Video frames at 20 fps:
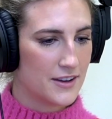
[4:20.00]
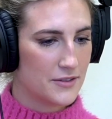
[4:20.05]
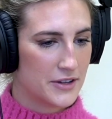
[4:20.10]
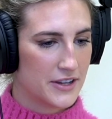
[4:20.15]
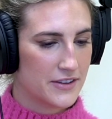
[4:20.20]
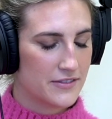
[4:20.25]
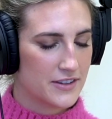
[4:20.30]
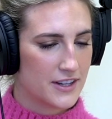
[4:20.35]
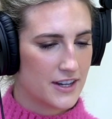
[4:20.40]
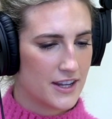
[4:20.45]
we
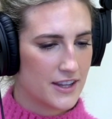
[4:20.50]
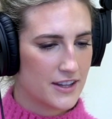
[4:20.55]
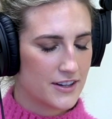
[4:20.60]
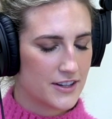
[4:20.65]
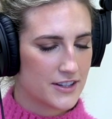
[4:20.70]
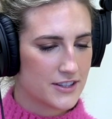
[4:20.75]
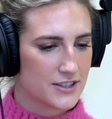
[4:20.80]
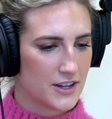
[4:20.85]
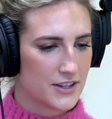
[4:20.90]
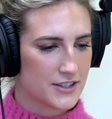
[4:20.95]
have another
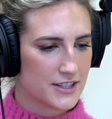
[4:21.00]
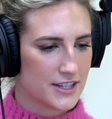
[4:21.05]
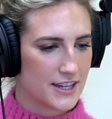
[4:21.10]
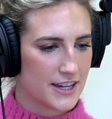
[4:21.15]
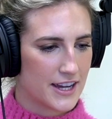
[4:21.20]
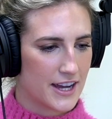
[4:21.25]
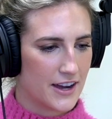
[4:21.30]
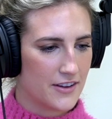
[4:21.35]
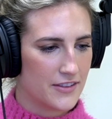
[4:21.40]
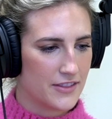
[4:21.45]
Kasasa
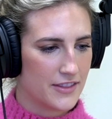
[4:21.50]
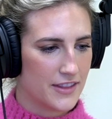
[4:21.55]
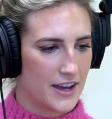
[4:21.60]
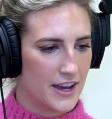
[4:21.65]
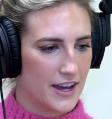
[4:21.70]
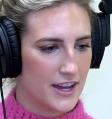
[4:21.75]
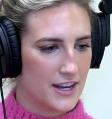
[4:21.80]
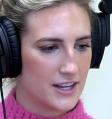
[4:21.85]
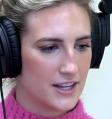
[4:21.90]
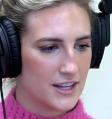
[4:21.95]
account
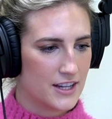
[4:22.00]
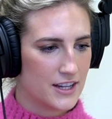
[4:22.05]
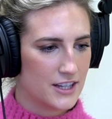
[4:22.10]
that